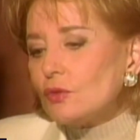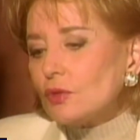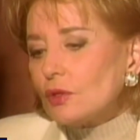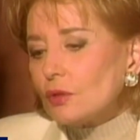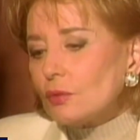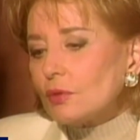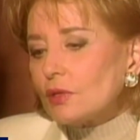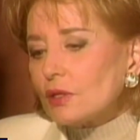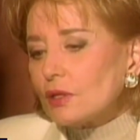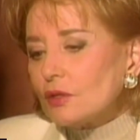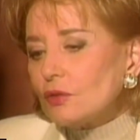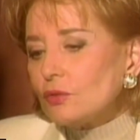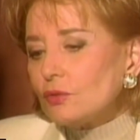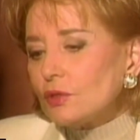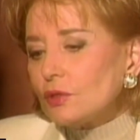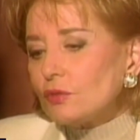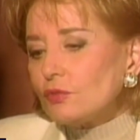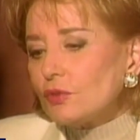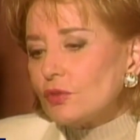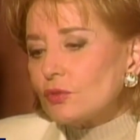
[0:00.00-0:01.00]
When I do
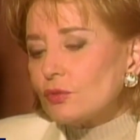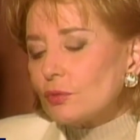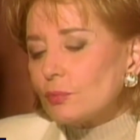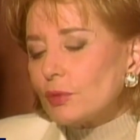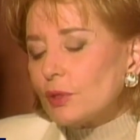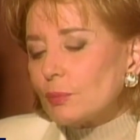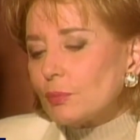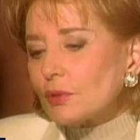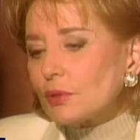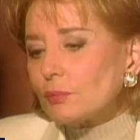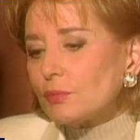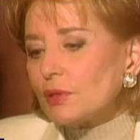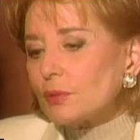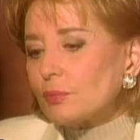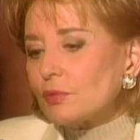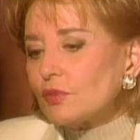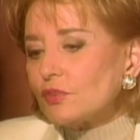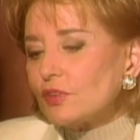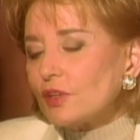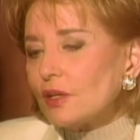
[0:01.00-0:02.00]
interviews with people and
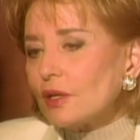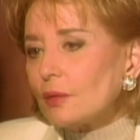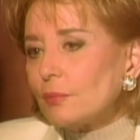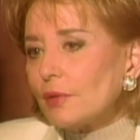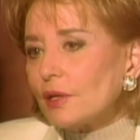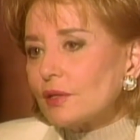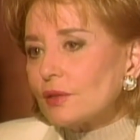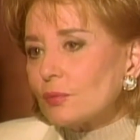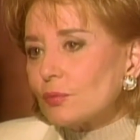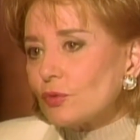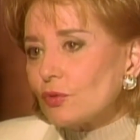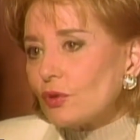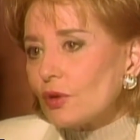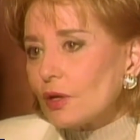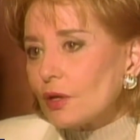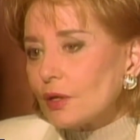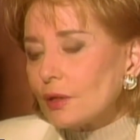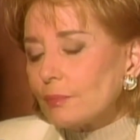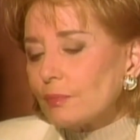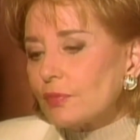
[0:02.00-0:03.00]
people say I make them
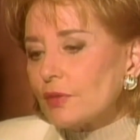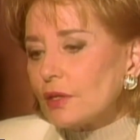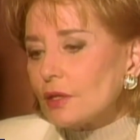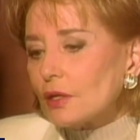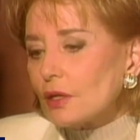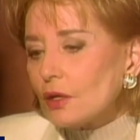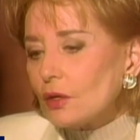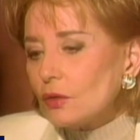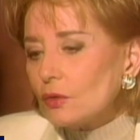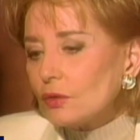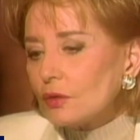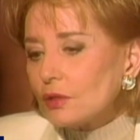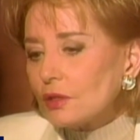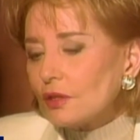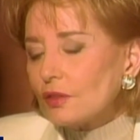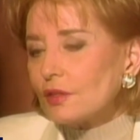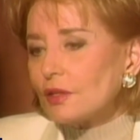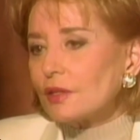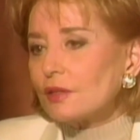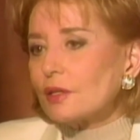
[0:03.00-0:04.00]
cry, the only
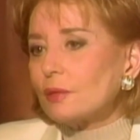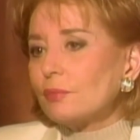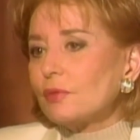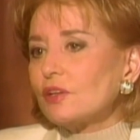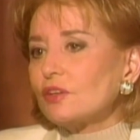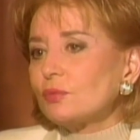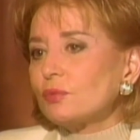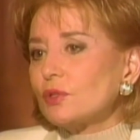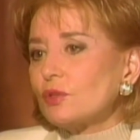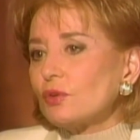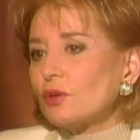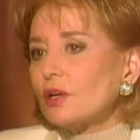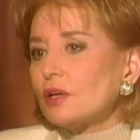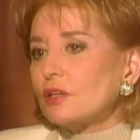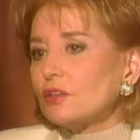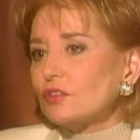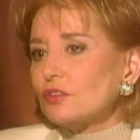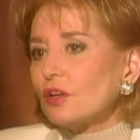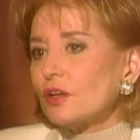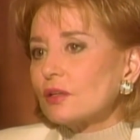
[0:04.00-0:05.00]
thing that makes me cry
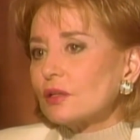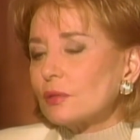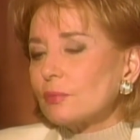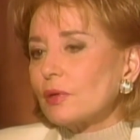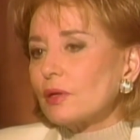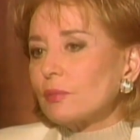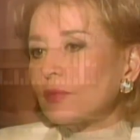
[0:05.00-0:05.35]
is talking about my